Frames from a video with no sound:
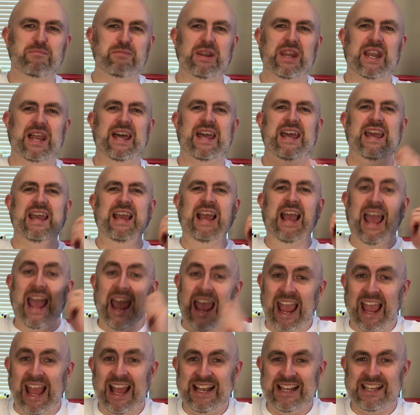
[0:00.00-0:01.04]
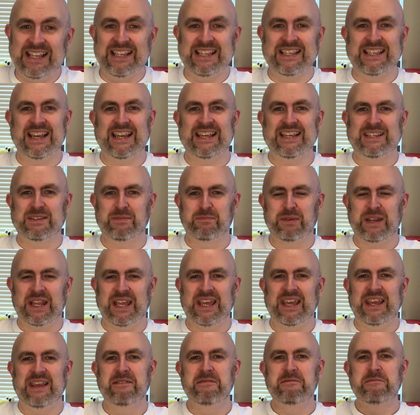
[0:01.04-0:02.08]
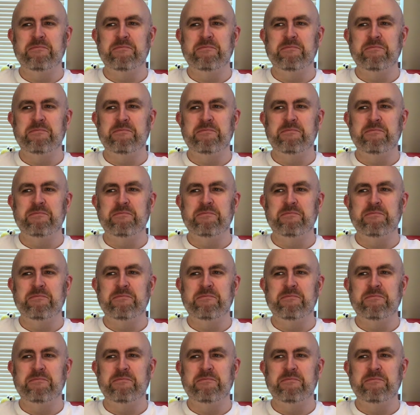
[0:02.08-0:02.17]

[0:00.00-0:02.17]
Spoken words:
play and dice play.